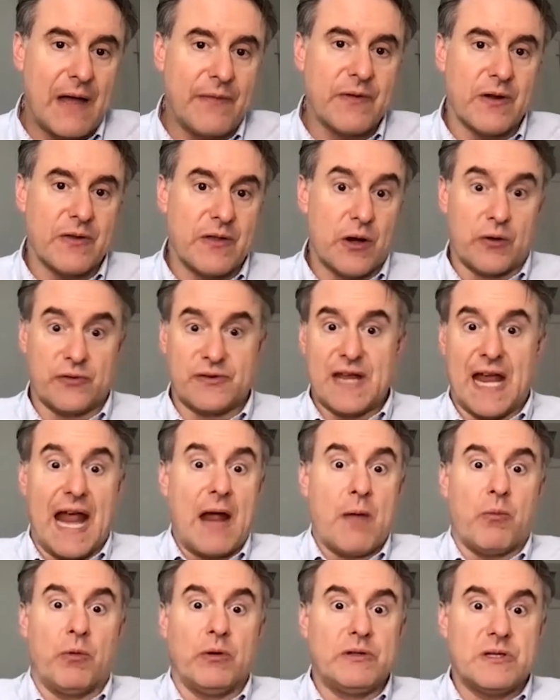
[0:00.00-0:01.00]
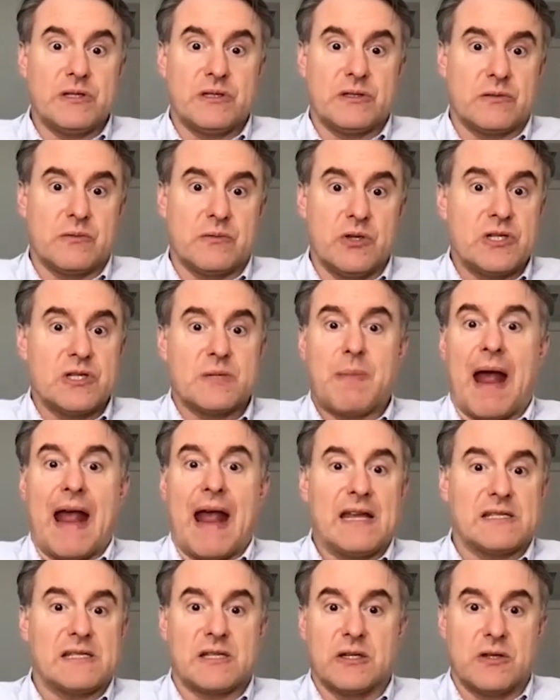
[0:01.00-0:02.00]
there that'll say, hey, you just pay
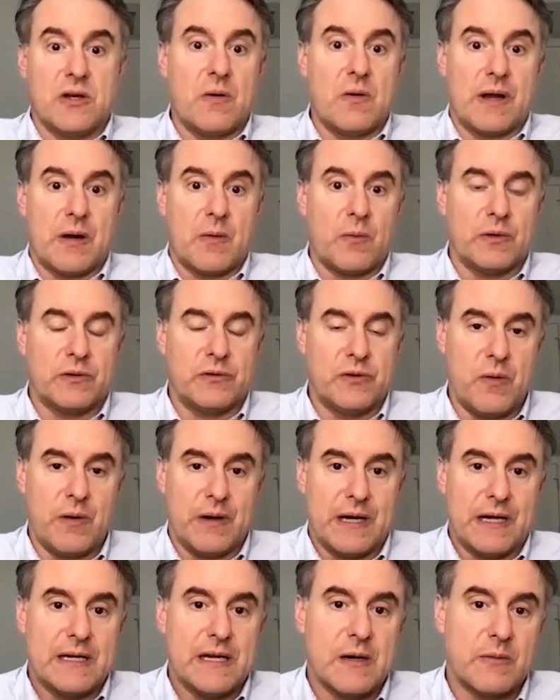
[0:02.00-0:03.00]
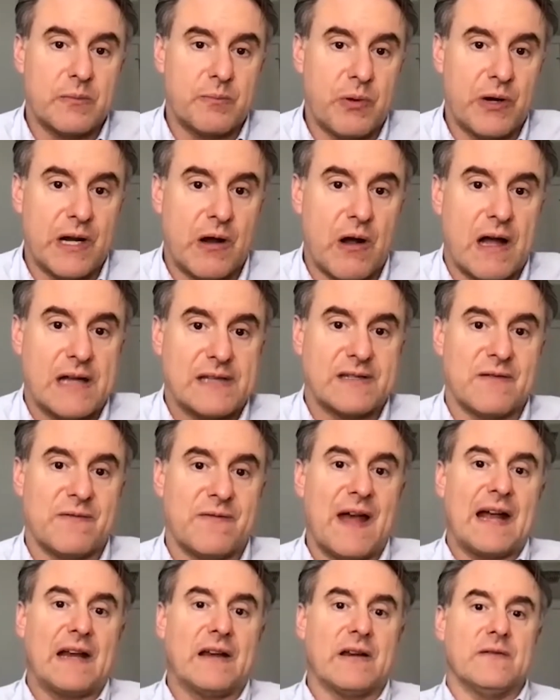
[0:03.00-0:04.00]
us to do it and we'll do it. And they're pretty cost
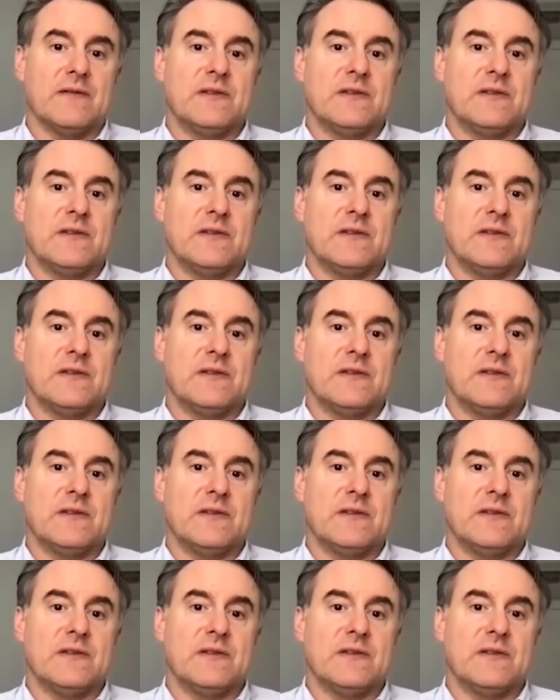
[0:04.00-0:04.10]
effective.